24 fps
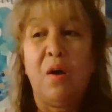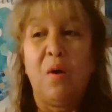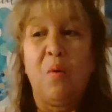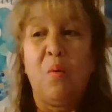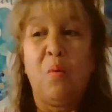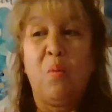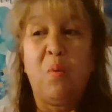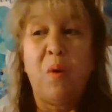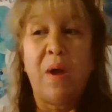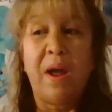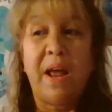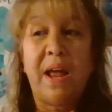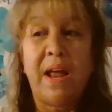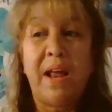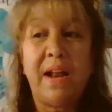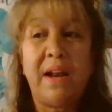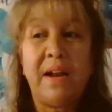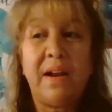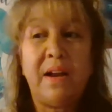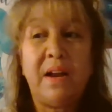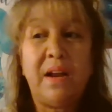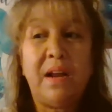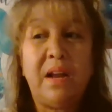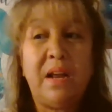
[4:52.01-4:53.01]

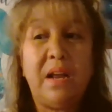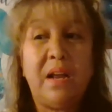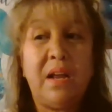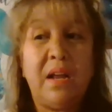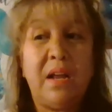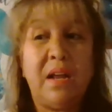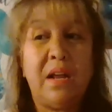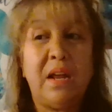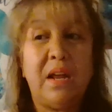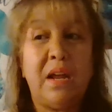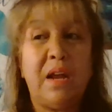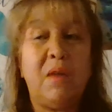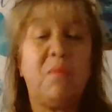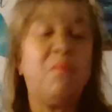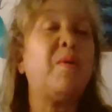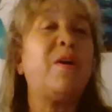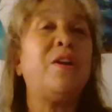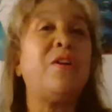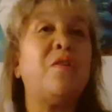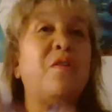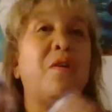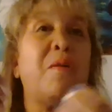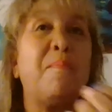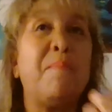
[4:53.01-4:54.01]
when
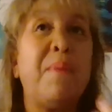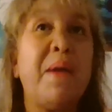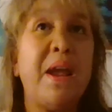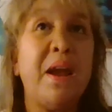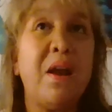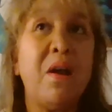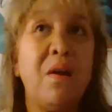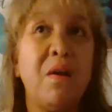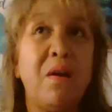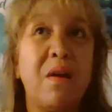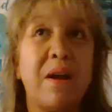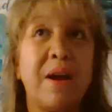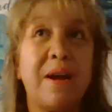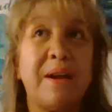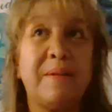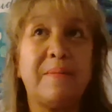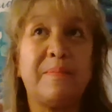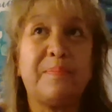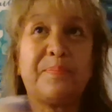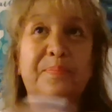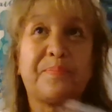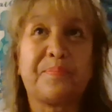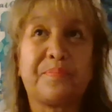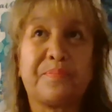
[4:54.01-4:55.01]
you're a parent
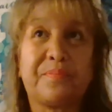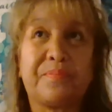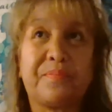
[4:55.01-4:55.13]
